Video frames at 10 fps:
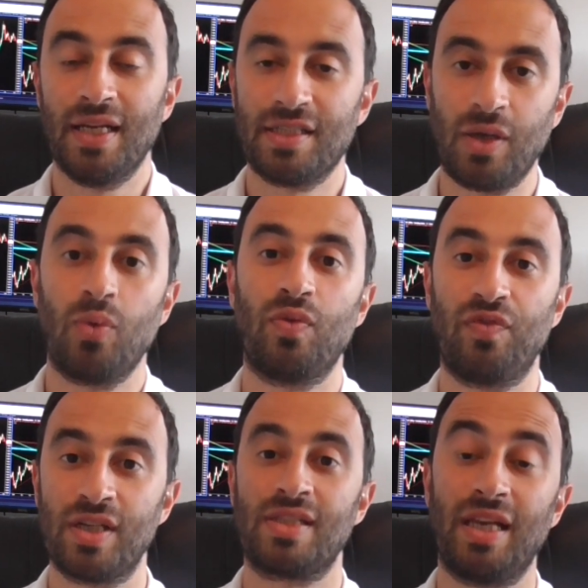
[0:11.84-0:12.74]
So
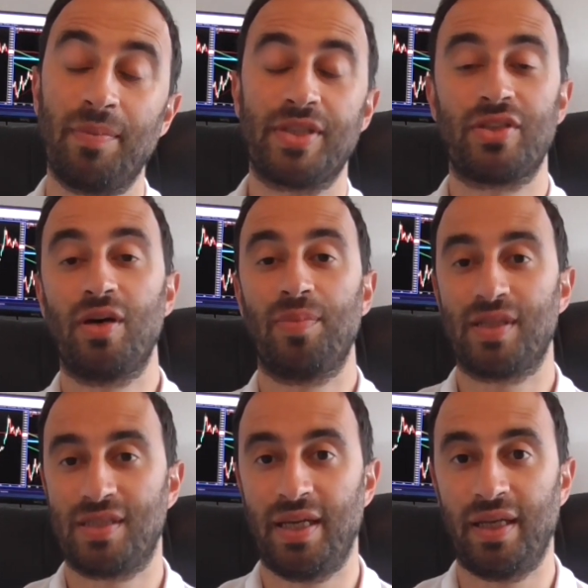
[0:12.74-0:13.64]
firstly, let me start by
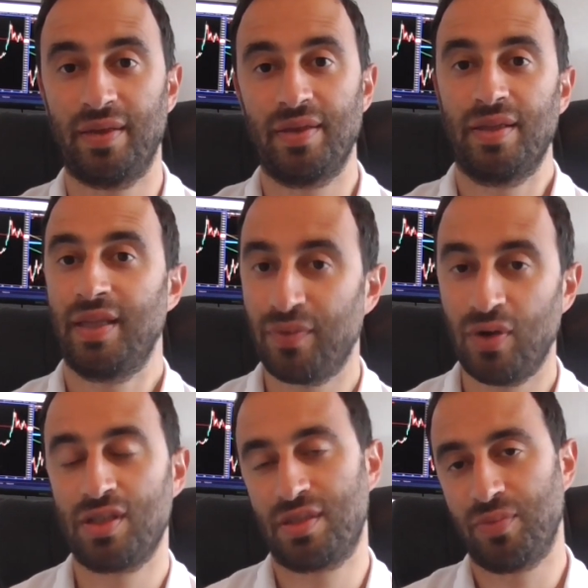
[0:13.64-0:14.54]
saying there
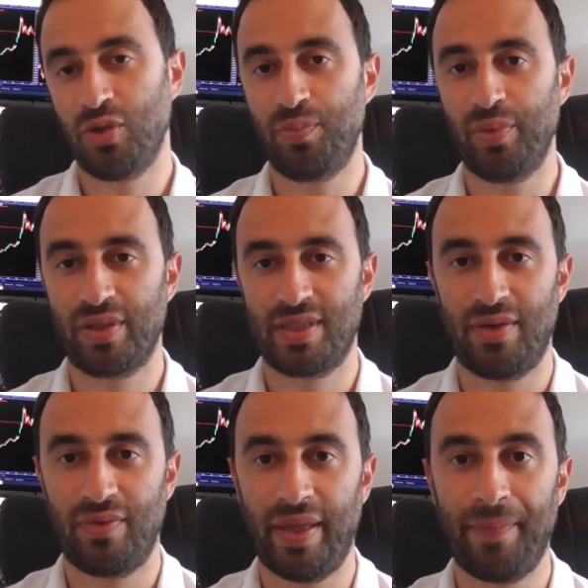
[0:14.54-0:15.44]
are some good books
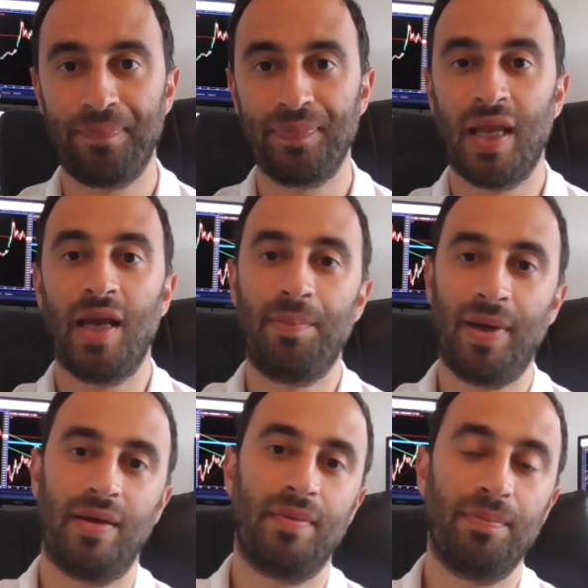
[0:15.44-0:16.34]
out there,
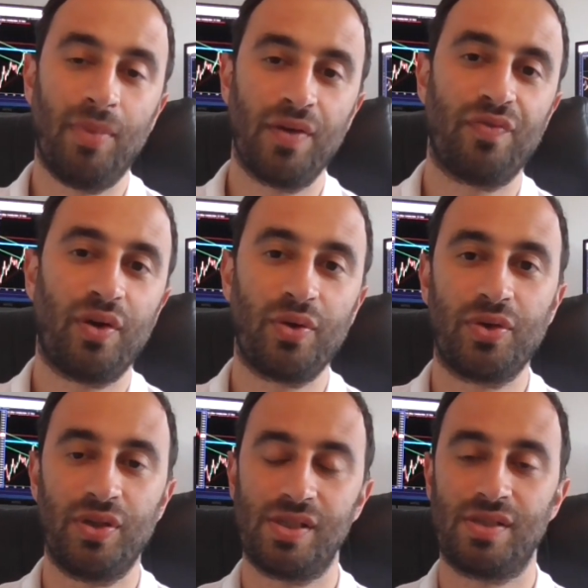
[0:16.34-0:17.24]
but my
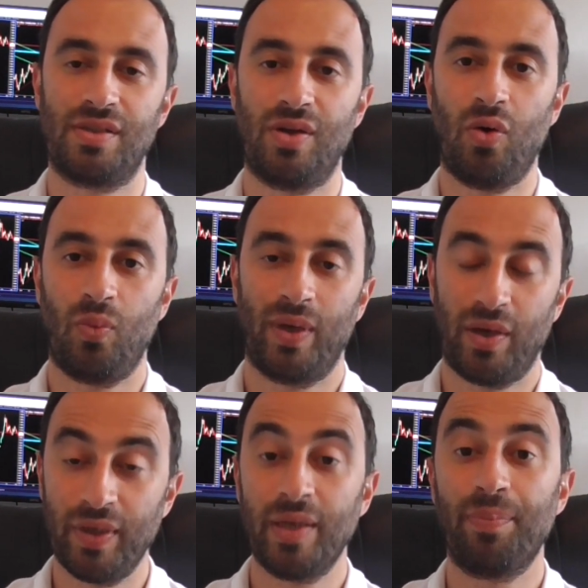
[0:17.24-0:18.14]
focus when I
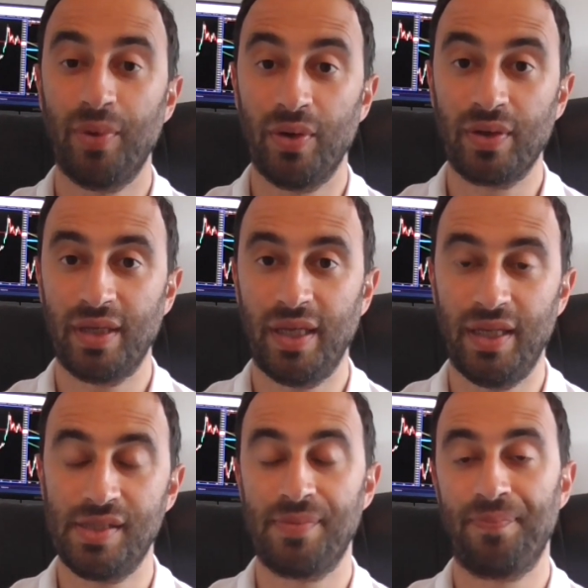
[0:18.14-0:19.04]
read a book
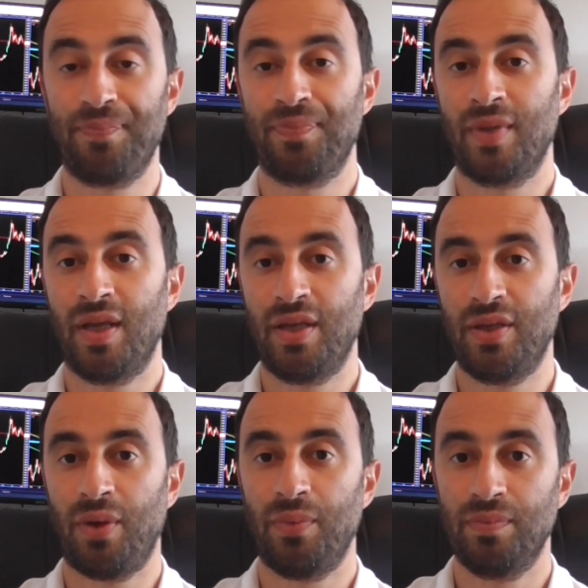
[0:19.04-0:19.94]
is
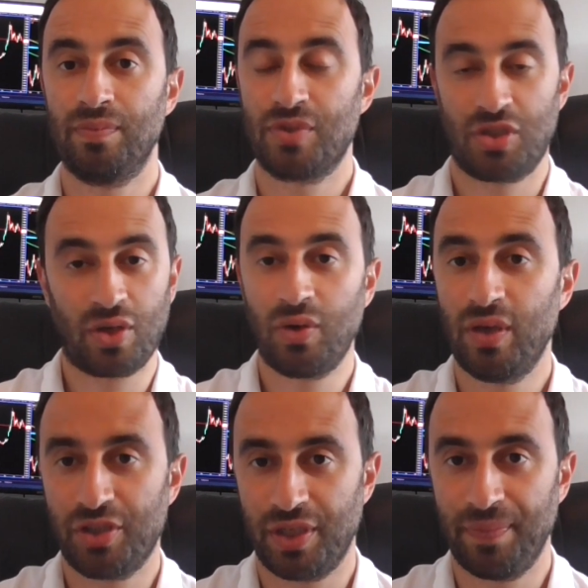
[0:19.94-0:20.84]

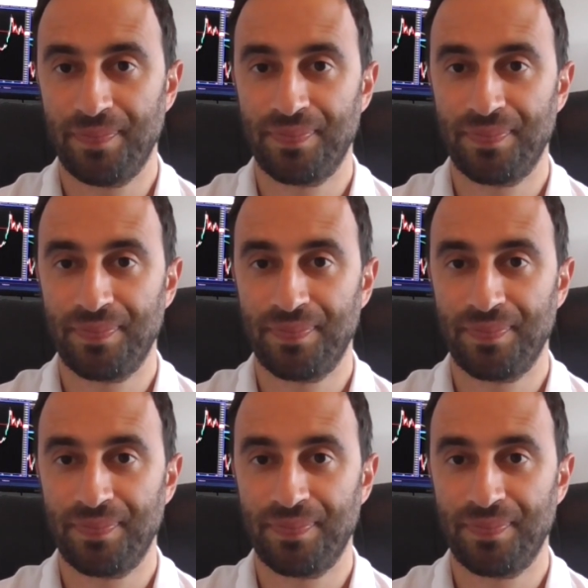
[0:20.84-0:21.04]
psychology.